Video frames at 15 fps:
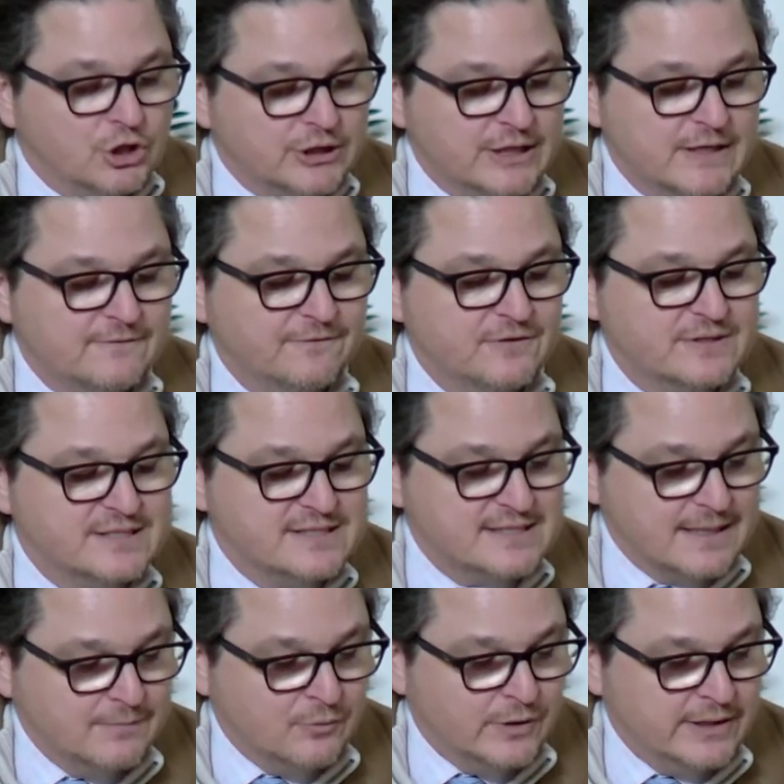looking
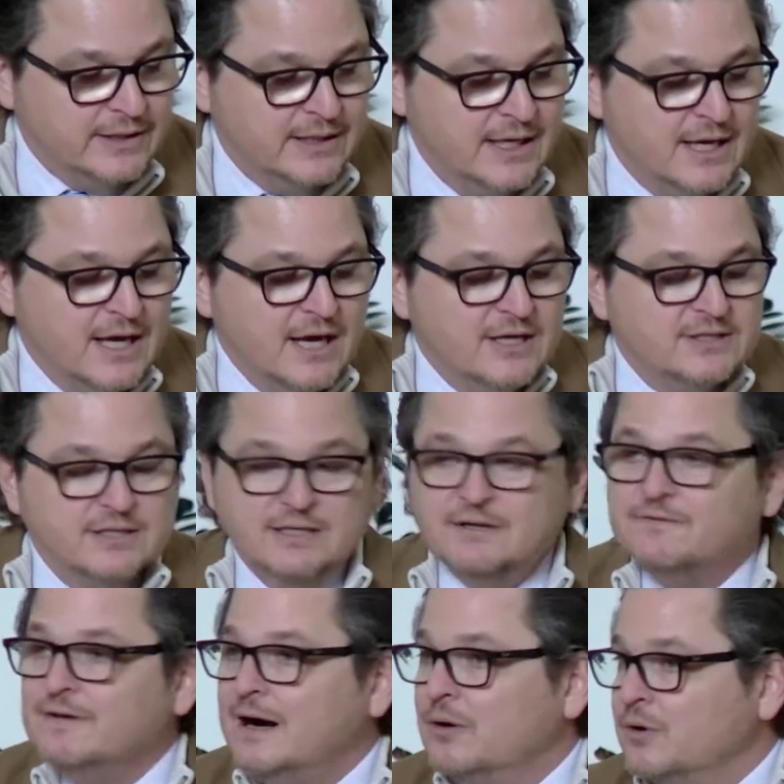for someone
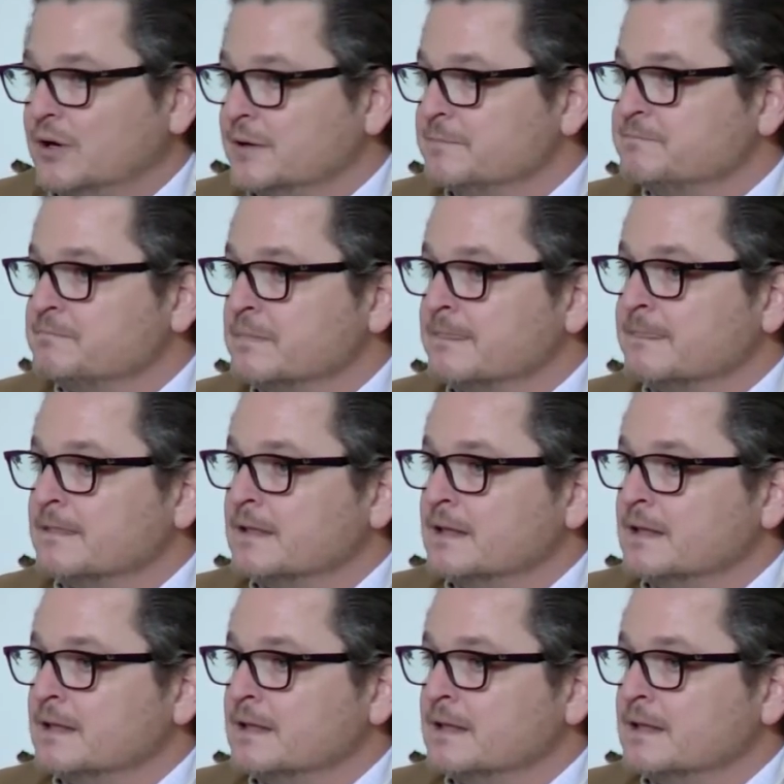to devour.